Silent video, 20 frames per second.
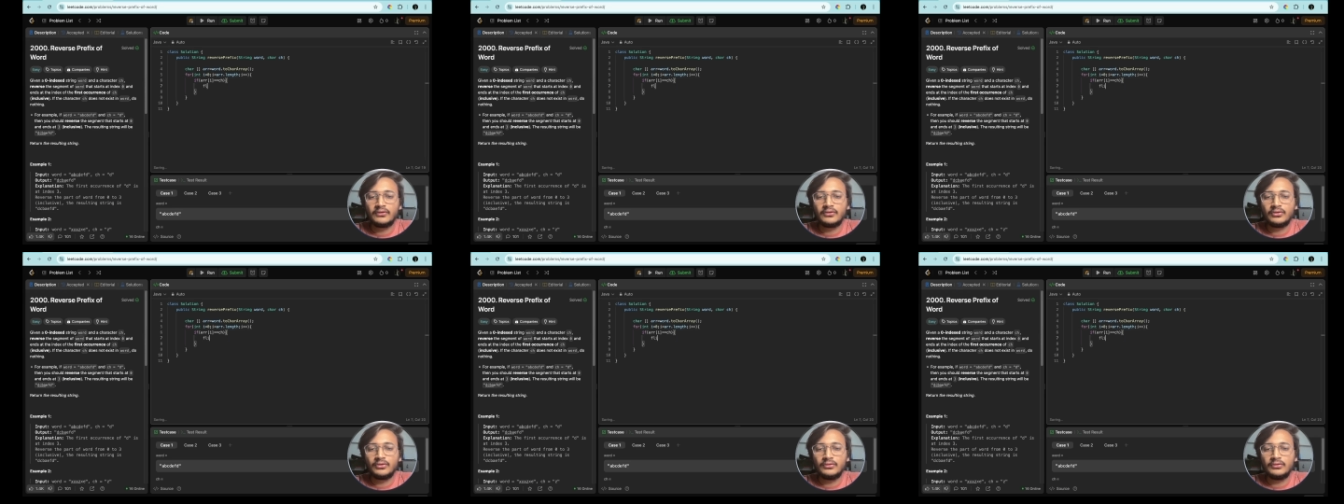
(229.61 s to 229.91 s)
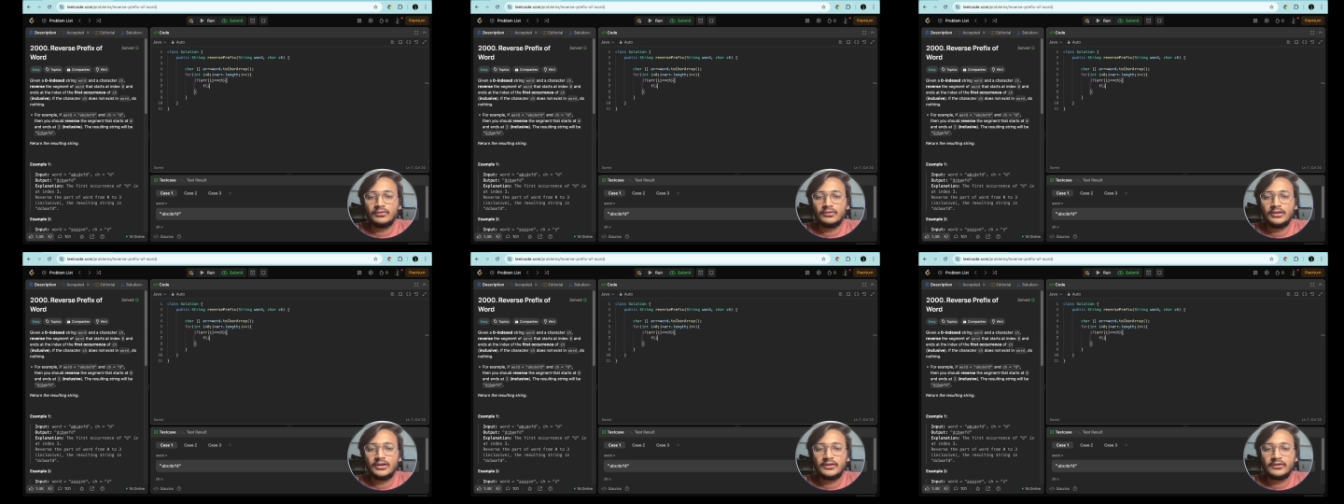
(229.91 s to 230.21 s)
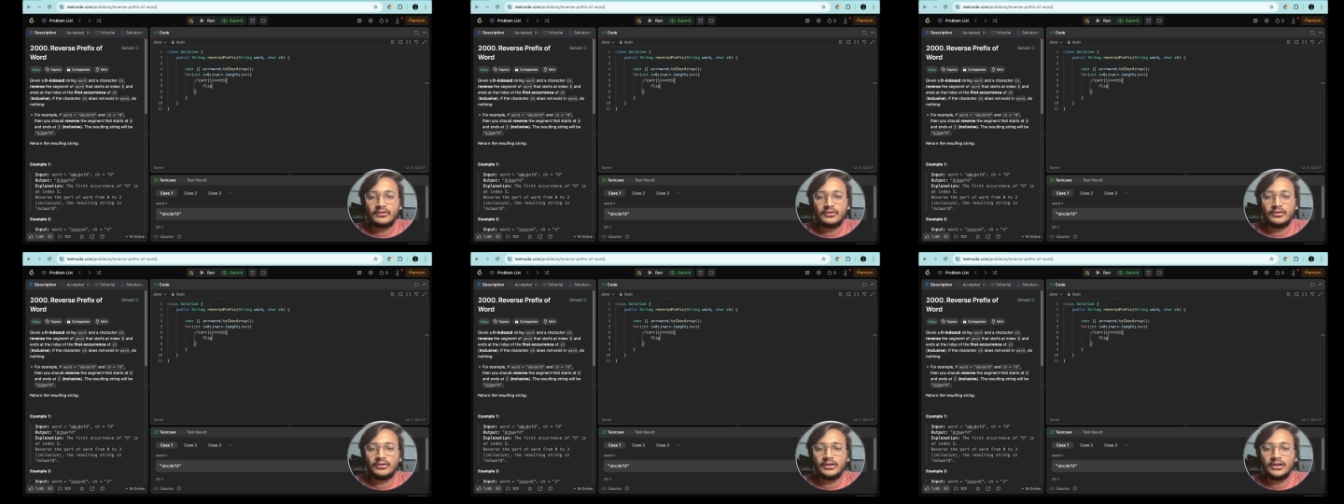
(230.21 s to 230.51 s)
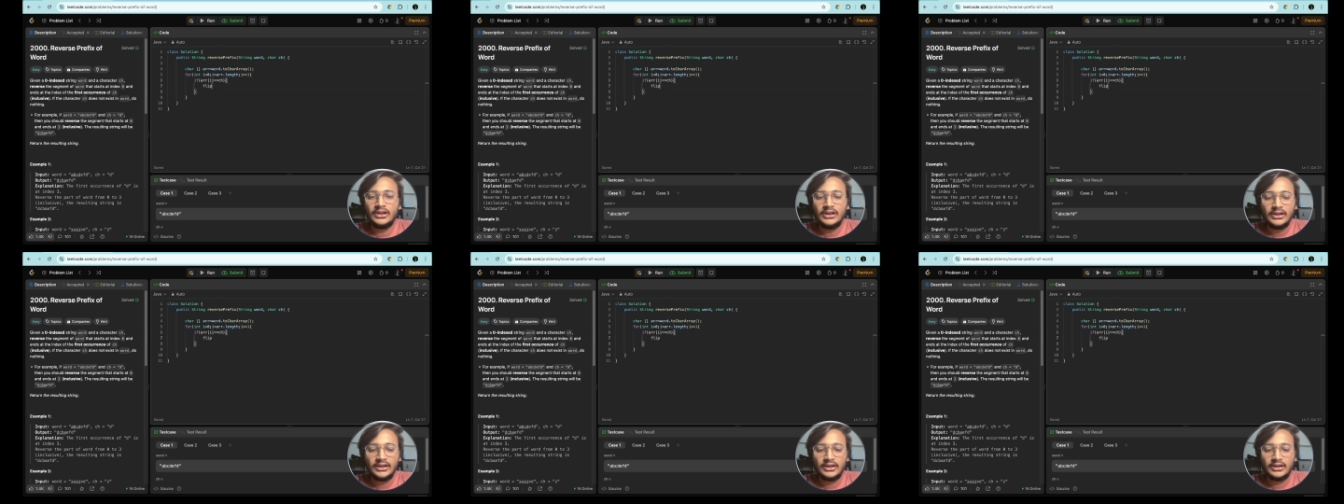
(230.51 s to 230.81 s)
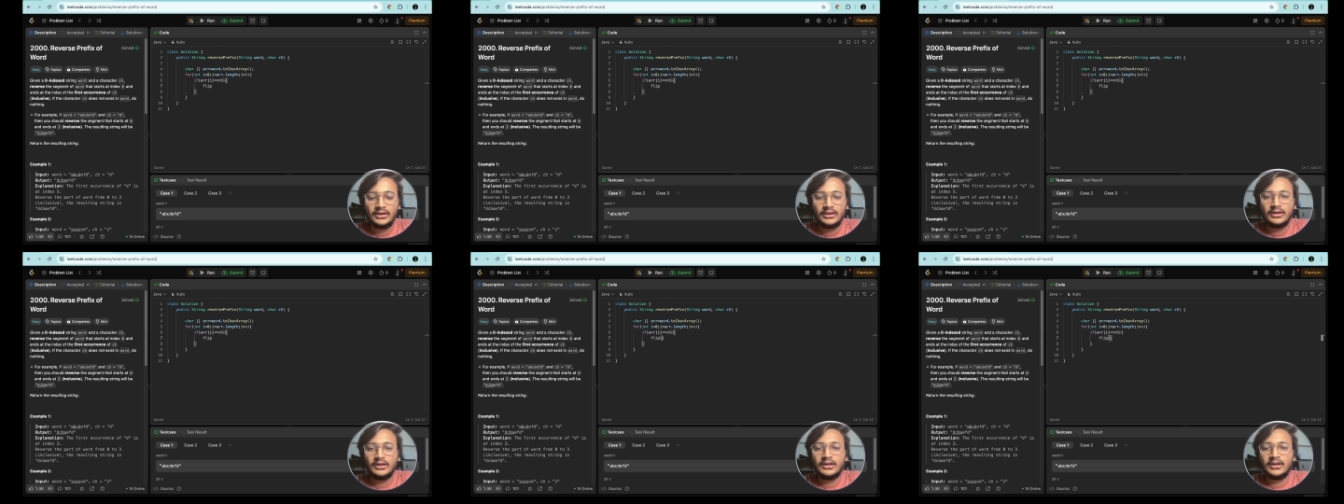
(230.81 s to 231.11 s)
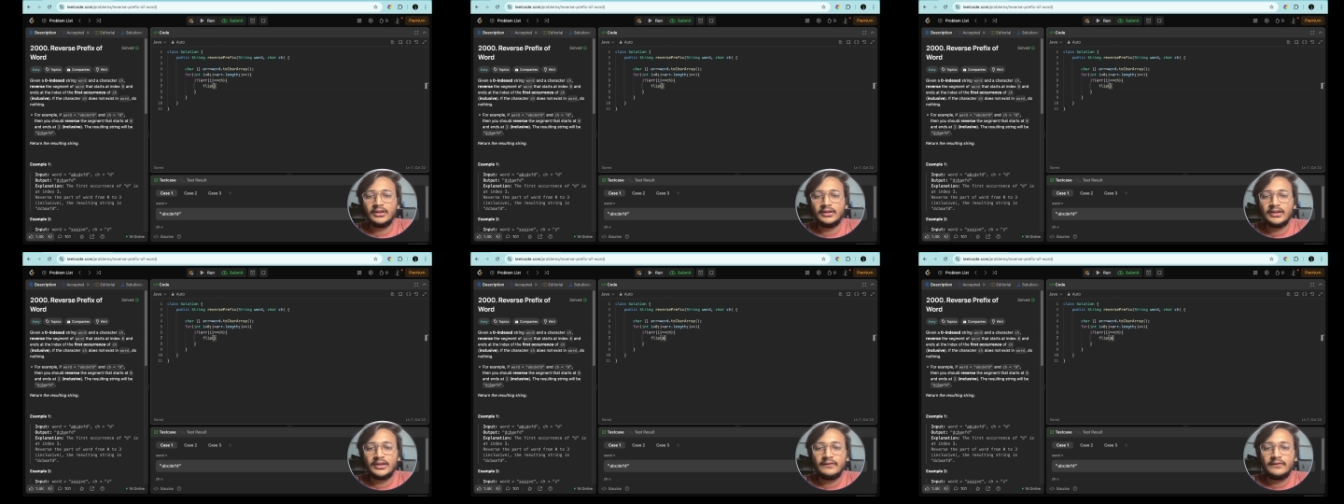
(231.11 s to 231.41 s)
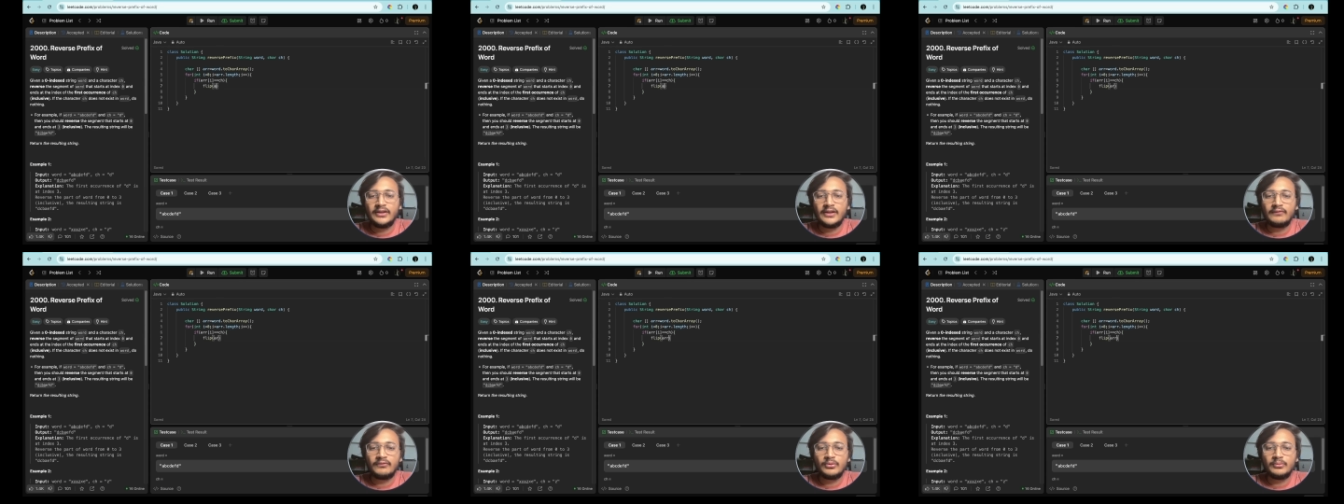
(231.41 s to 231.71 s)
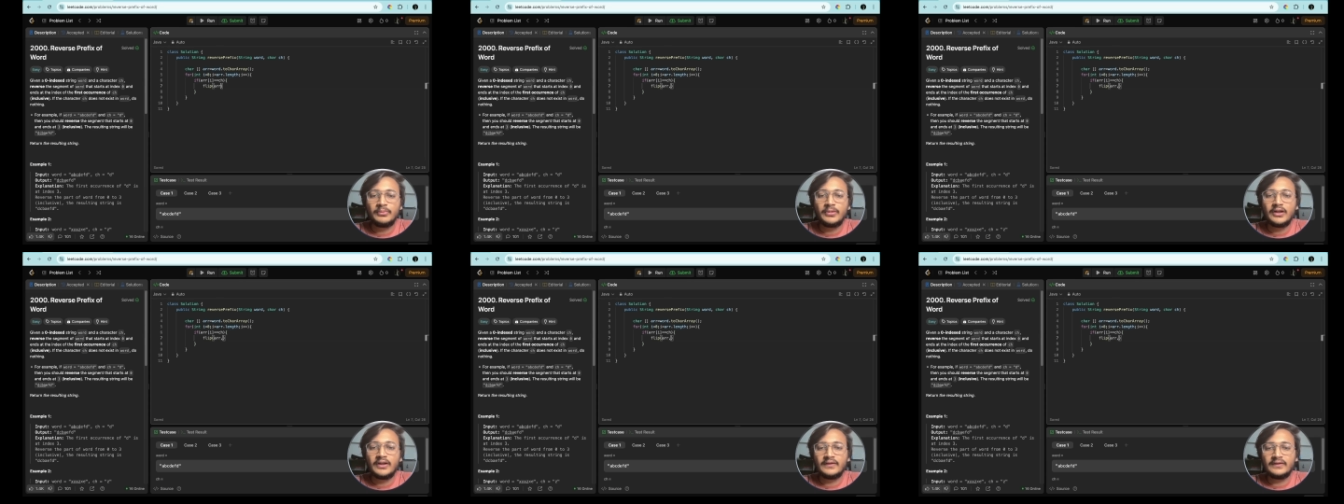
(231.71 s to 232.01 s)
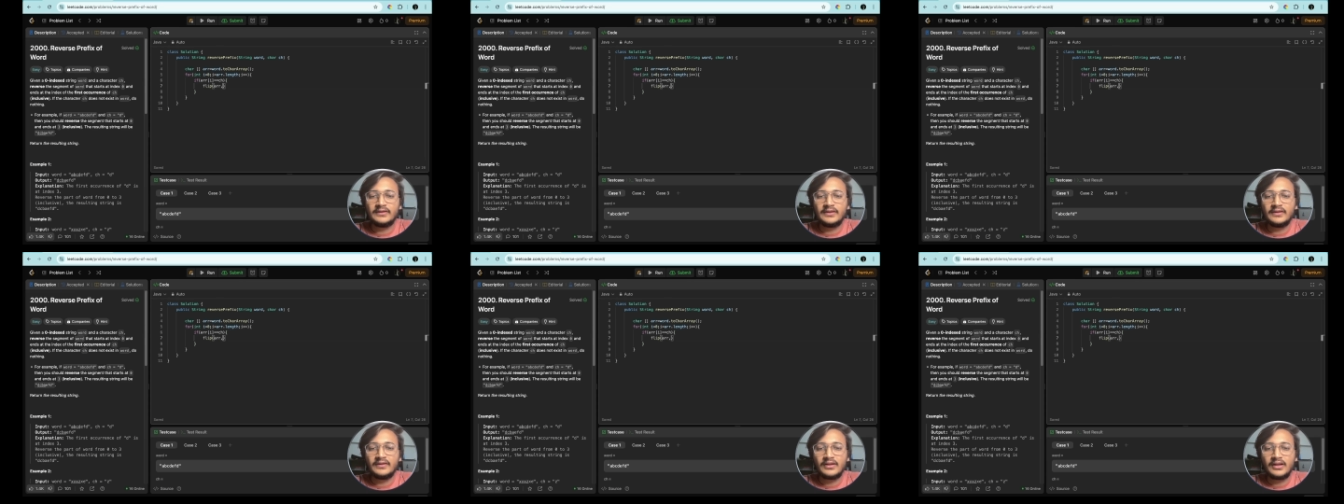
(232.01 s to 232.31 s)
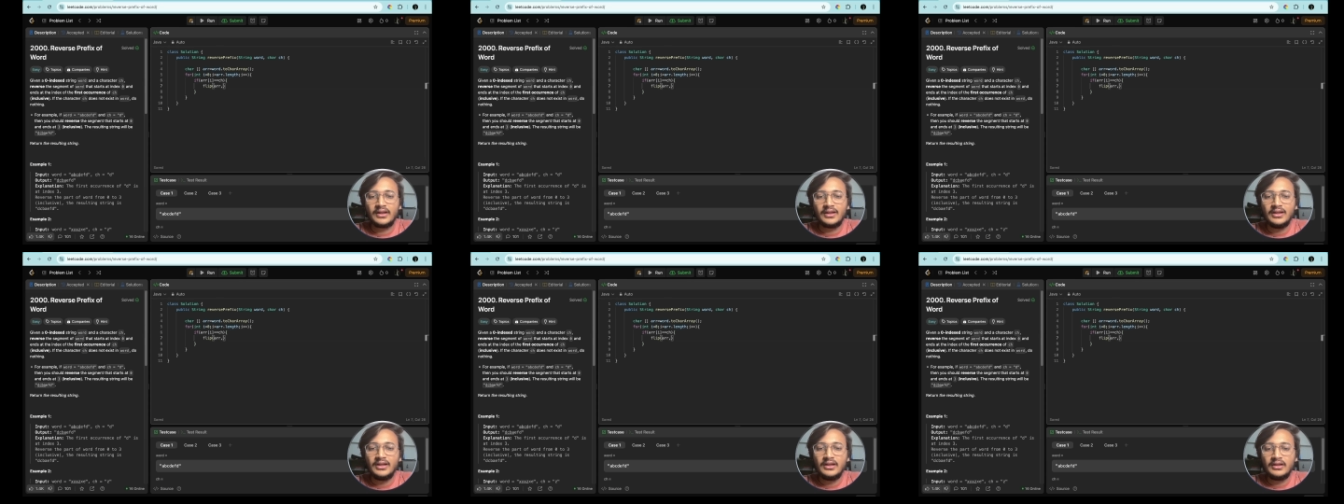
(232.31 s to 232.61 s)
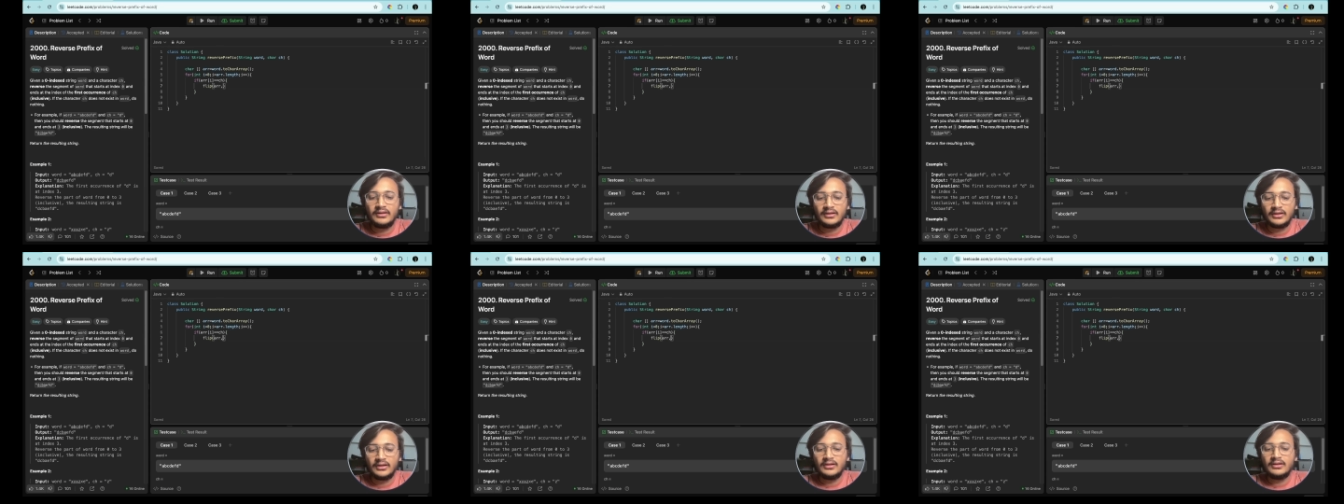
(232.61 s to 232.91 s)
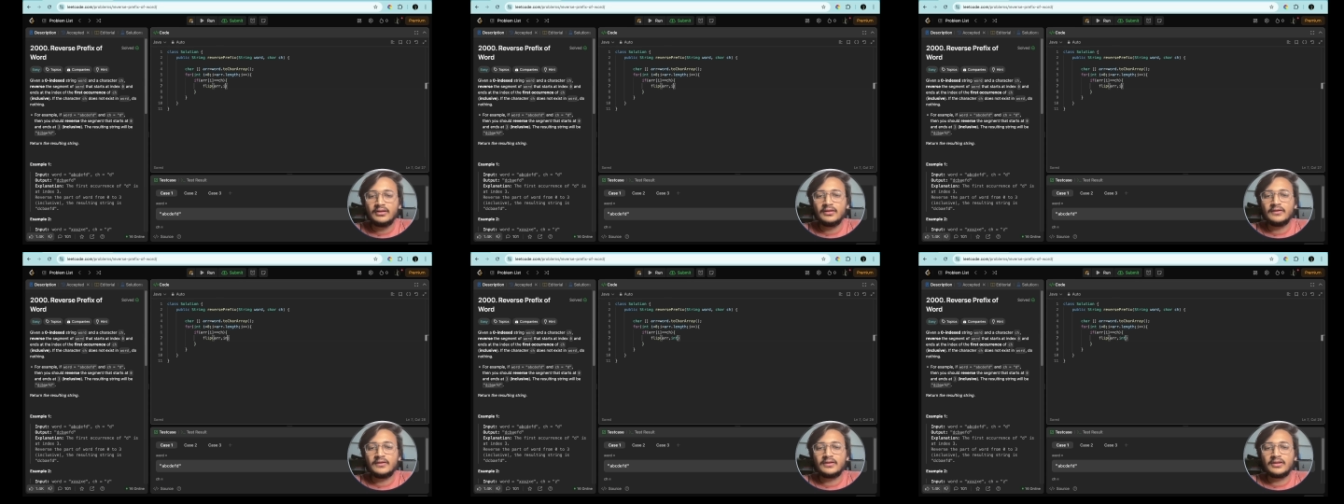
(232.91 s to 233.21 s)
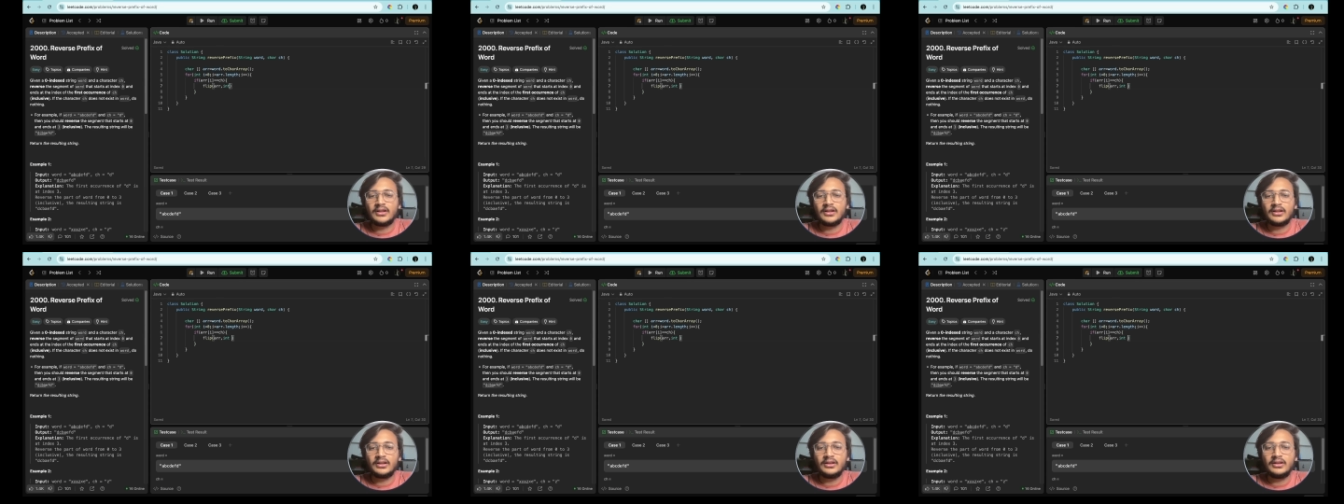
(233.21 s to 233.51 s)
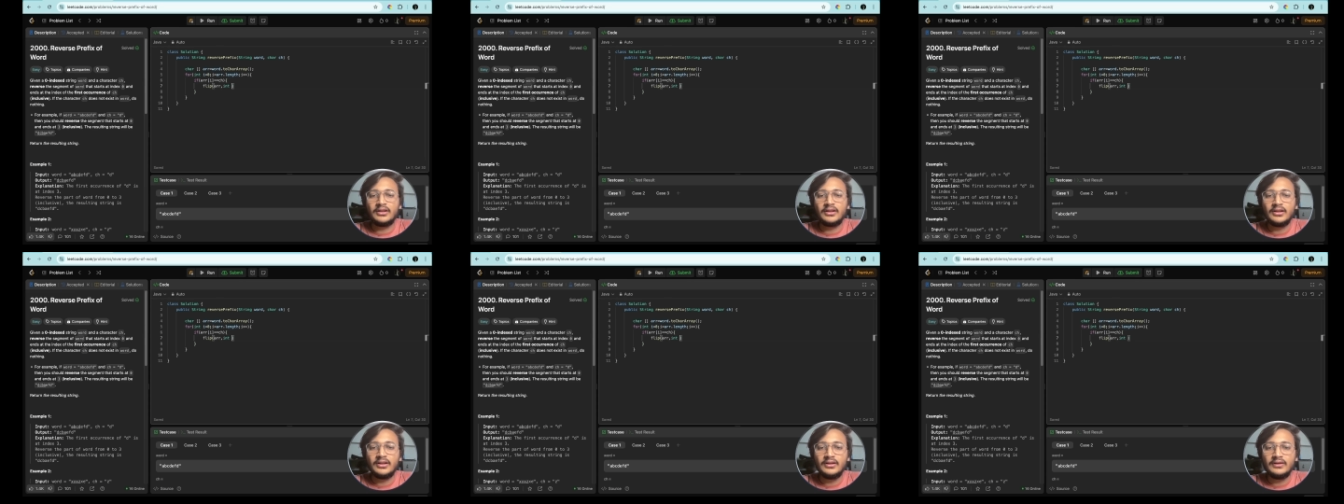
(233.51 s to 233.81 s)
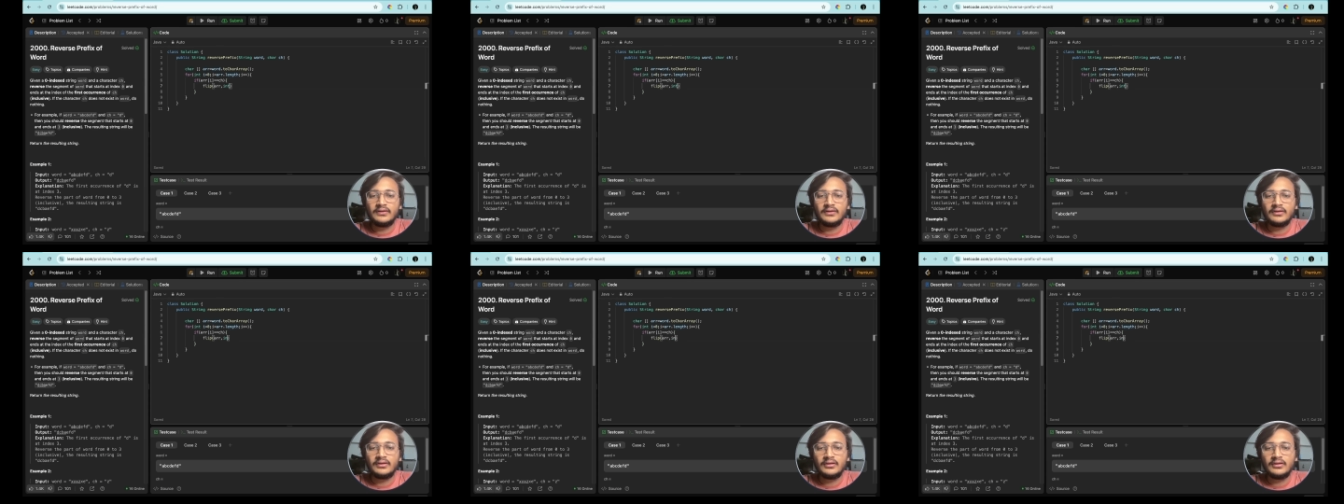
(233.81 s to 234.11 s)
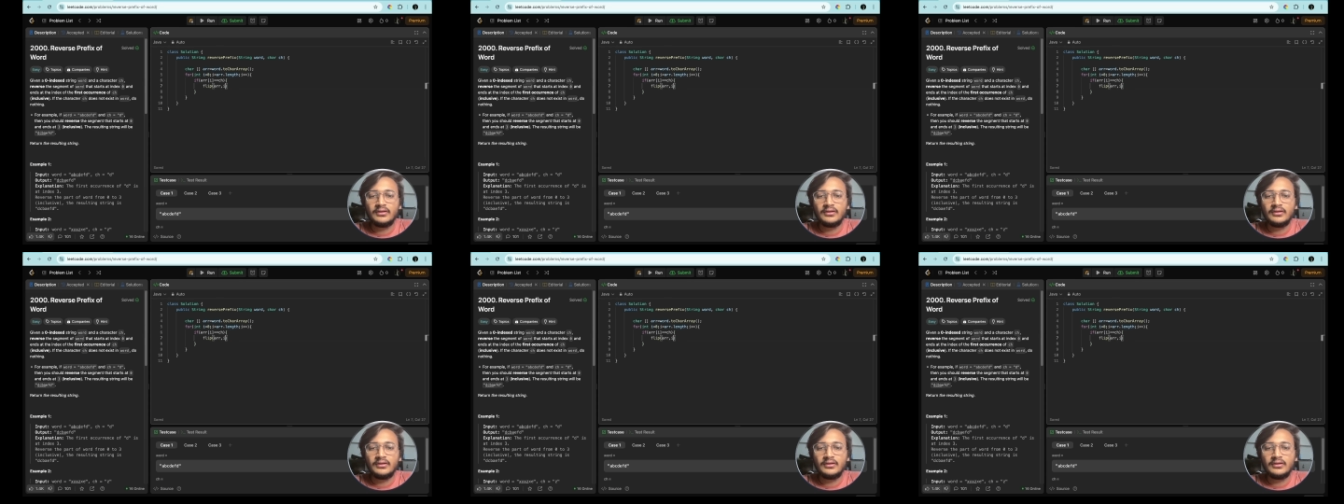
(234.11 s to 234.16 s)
So let's call it, and then we have to pass this array and the starting index.